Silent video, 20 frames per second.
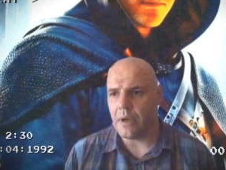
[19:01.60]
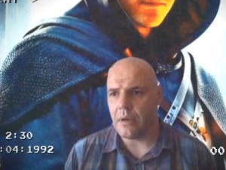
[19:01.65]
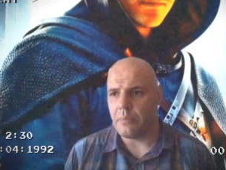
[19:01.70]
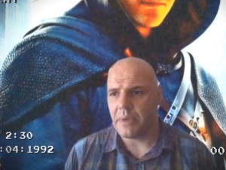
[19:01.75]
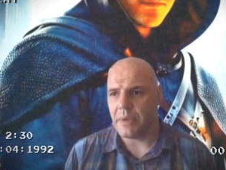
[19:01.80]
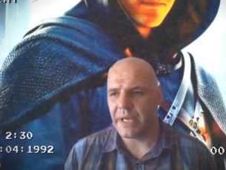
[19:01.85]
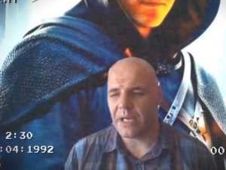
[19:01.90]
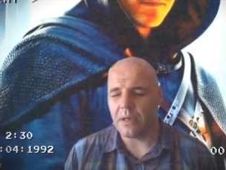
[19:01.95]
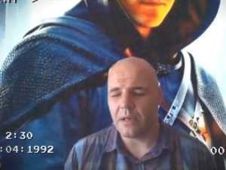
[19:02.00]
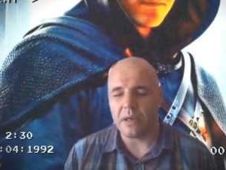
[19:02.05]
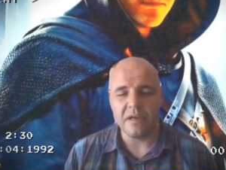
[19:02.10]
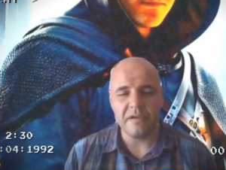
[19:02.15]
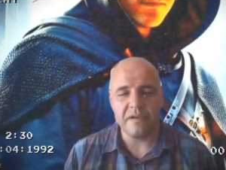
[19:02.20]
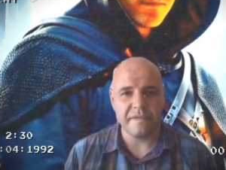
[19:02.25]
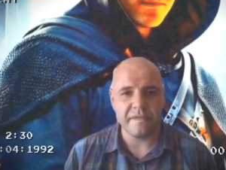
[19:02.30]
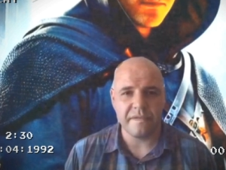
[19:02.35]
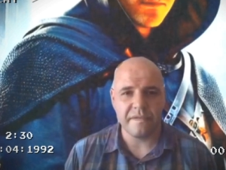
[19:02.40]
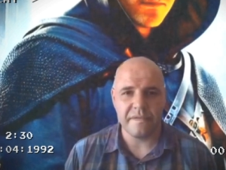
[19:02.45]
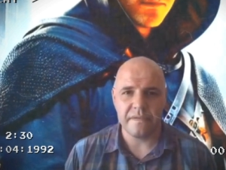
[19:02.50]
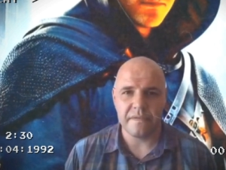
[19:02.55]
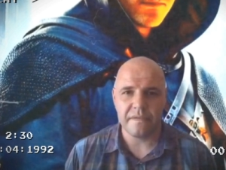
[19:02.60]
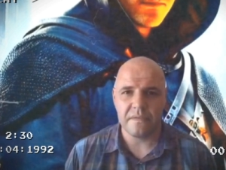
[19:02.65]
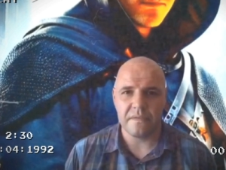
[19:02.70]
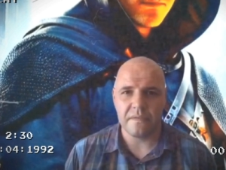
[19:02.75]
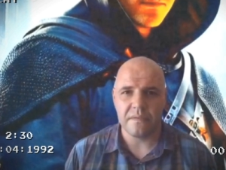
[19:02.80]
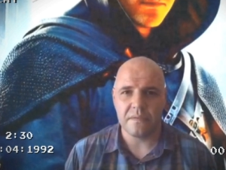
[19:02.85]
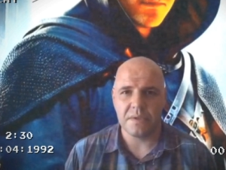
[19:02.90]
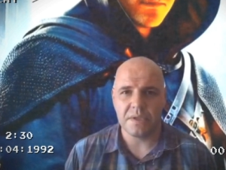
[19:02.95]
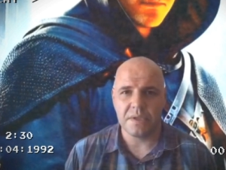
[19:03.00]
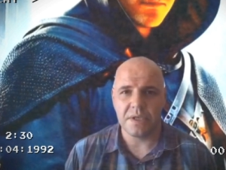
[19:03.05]
uh, make life
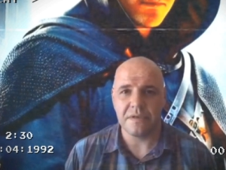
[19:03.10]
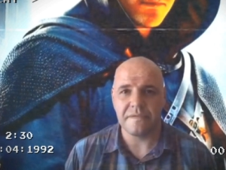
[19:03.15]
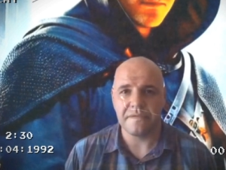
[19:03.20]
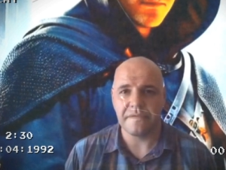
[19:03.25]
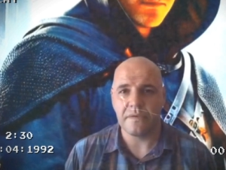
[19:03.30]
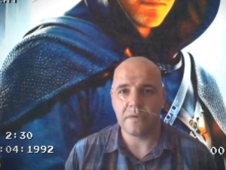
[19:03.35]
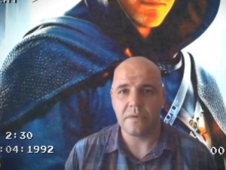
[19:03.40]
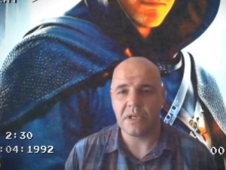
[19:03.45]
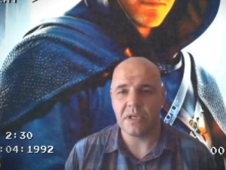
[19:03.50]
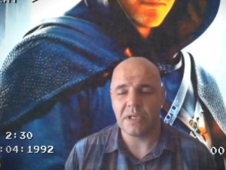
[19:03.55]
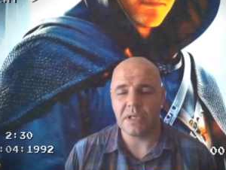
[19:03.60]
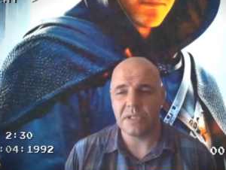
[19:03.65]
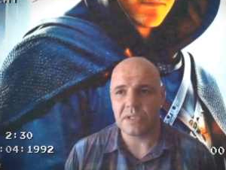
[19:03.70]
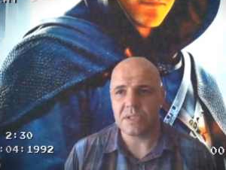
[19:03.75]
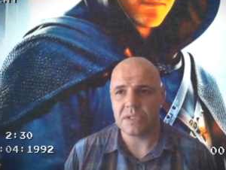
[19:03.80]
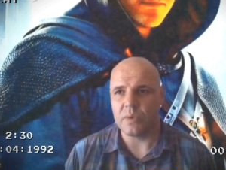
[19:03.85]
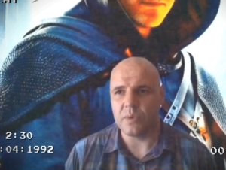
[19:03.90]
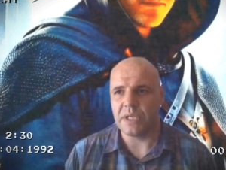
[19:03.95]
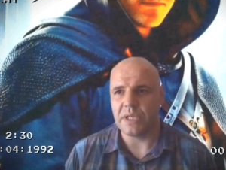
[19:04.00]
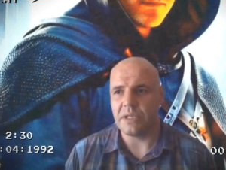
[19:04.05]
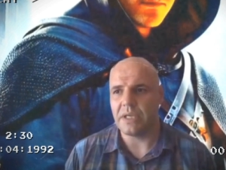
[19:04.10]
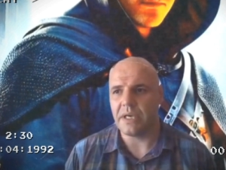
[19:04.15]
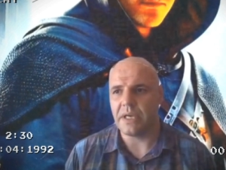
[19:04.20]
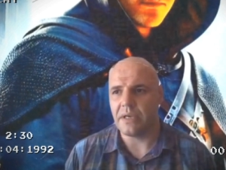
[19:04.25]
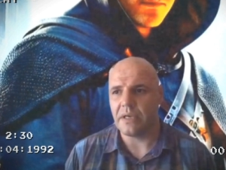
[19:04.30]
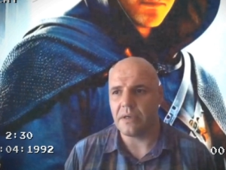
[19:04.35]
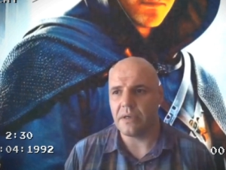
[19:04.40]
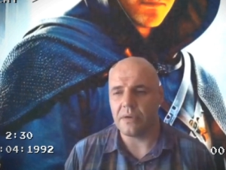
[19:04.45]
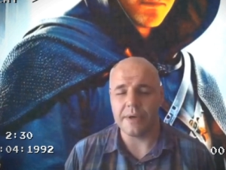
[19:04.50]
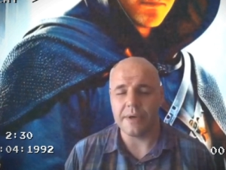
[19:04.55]
tough for us, when
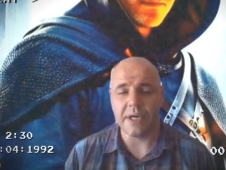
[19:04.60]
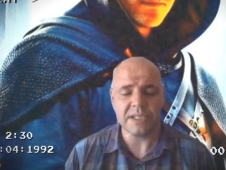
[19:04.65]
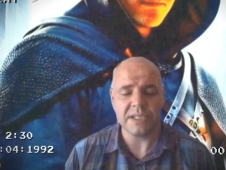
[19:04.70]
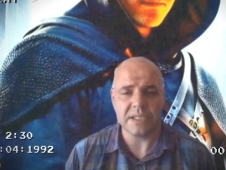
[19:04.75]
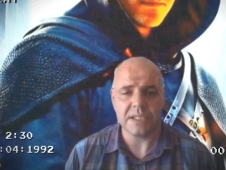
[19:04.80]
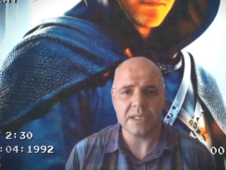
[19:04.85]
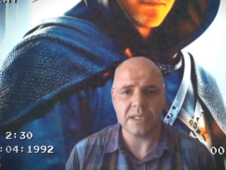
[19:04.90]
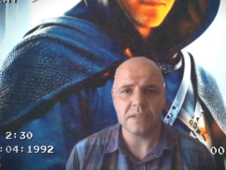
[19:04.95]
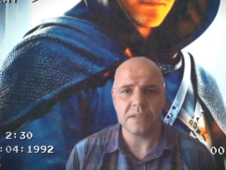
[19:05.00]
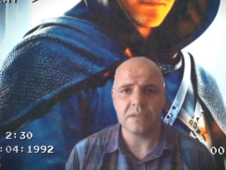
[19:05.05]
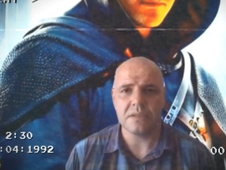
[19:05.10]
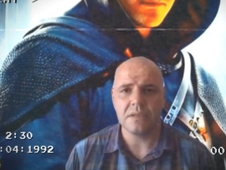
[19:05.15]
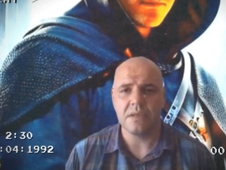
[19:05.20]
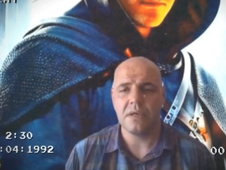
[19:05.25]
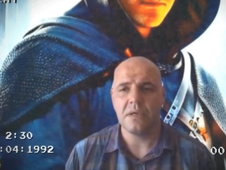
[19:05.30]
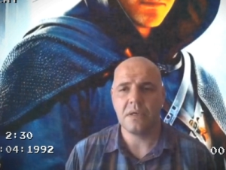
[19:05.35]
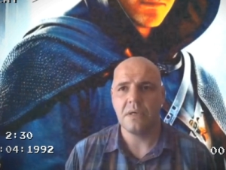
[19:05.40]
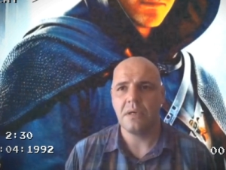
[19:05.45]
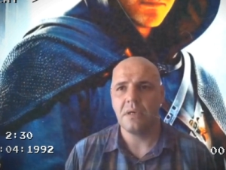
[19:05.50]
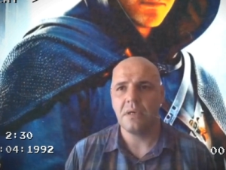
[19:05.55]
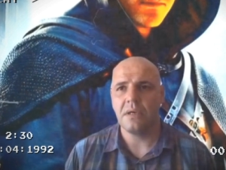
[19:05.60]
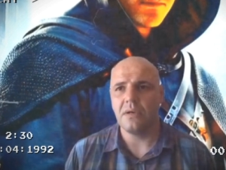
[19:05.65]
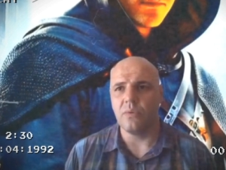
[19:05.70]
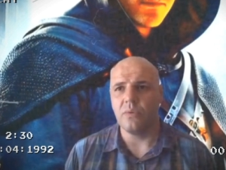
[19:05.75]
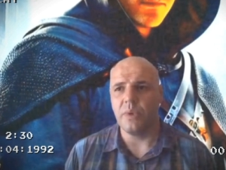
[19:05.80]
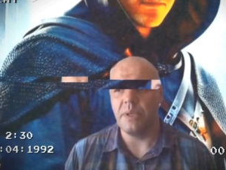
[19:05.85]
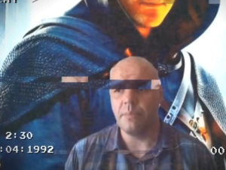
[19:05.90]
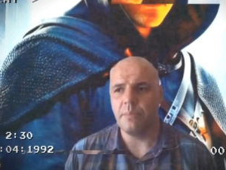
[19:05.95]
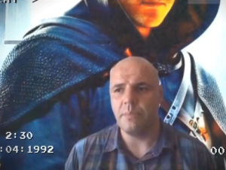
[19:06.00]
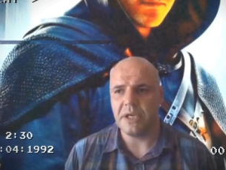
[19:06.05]
they harass us,
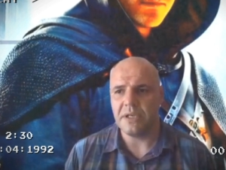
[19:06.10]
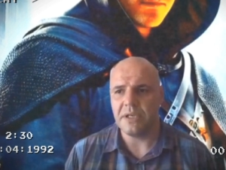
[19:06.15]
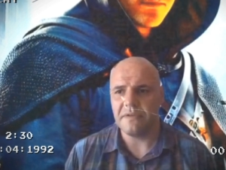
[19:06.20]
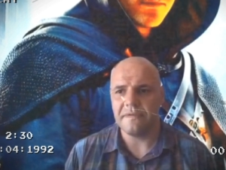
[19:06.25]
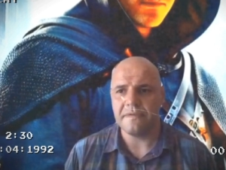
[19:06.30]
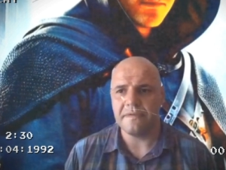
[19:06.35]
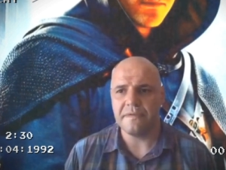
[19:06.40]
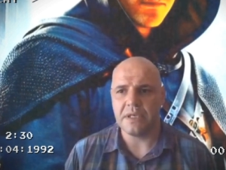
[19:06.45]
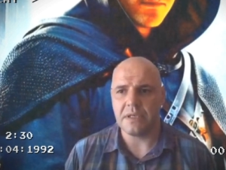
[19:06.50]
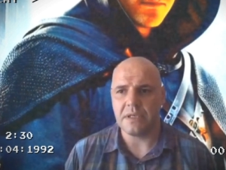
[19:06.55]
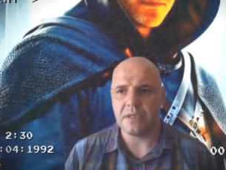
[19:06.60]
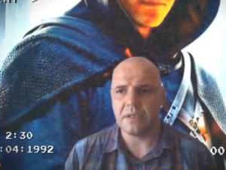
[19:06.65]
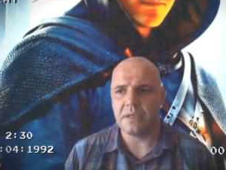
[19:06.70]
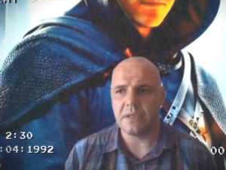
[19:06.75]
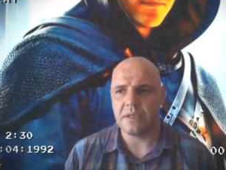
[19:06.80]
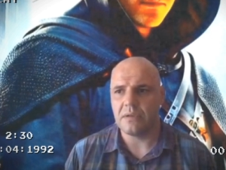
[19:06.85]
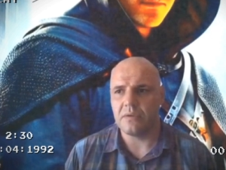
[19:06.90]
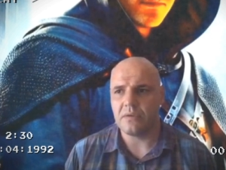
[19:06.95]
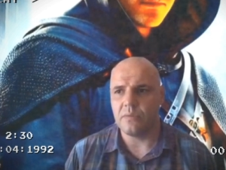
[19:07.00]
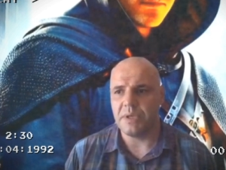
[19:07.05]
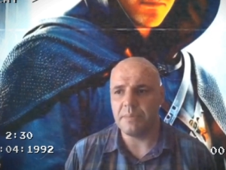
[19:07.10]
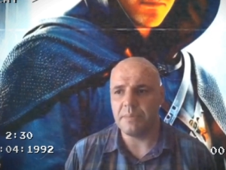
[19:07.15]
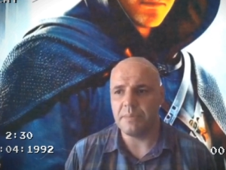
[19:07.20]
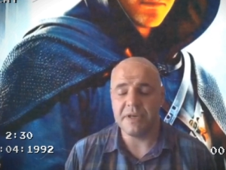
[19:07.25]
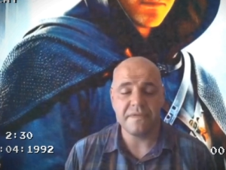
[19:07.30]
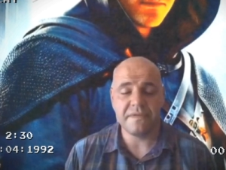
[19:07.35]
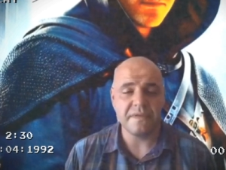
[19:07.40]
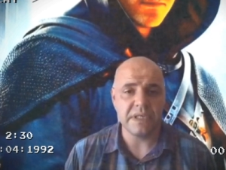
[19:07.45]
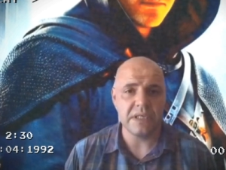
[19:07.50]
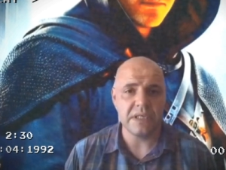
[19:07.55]
we might think, we
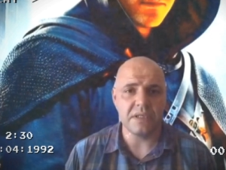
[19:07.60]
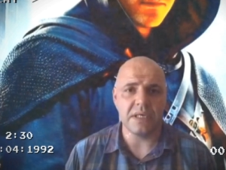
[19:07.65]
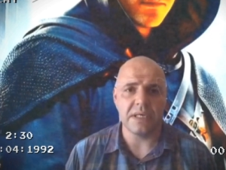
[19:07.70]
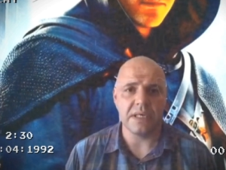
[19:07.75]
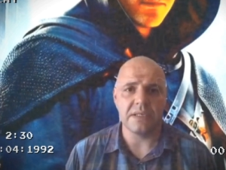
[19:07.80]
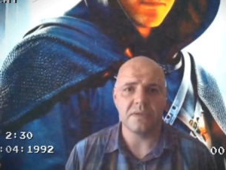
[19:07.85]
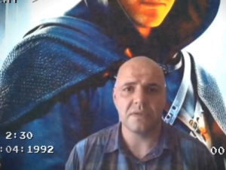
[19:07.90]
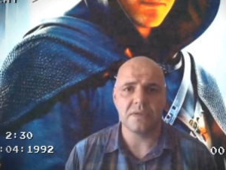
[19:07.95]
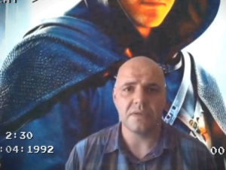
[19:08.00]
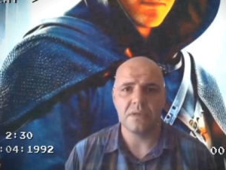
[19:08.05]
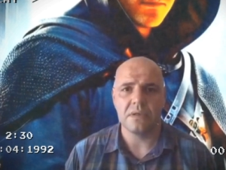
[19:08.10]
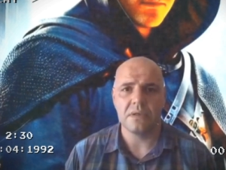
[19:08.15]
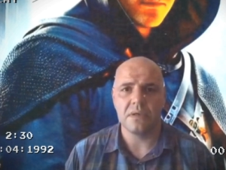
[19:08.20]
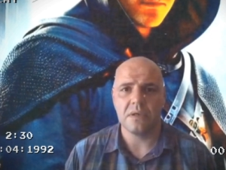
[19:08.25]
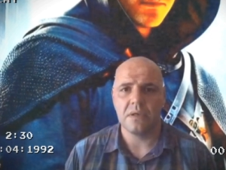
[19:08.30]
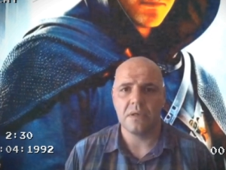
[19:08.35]
may think that,